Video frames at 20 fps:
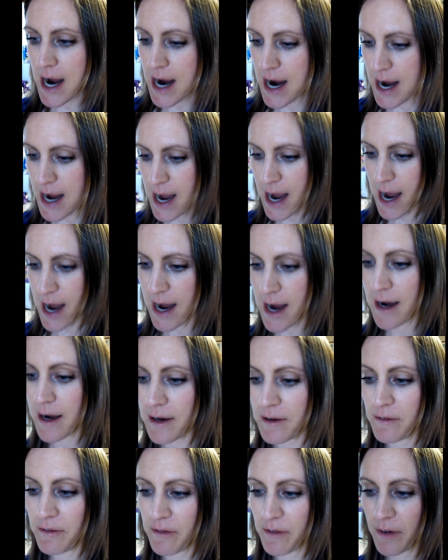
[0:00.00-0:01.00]
I
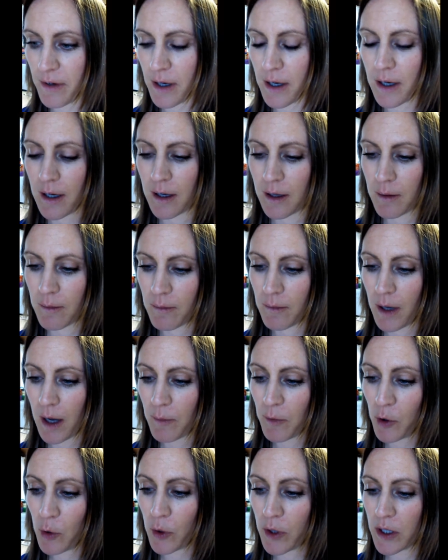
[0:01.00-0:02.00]
have,
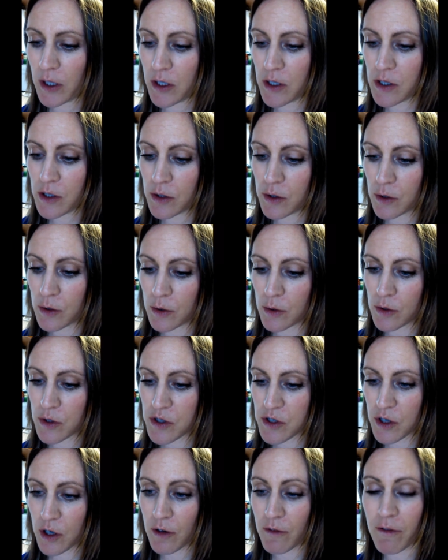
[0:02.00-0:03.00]
I'm going to
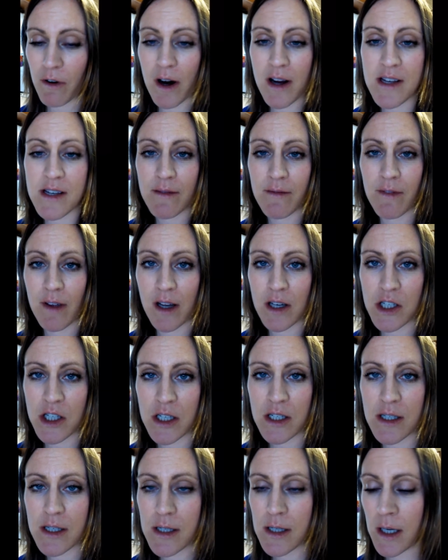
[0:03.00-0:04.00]
stir fry some
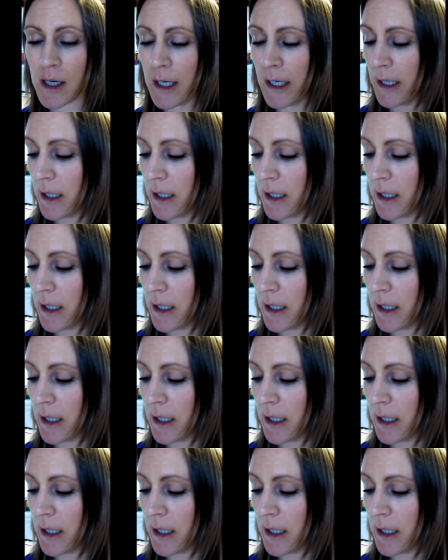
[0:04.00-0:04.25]
veggies,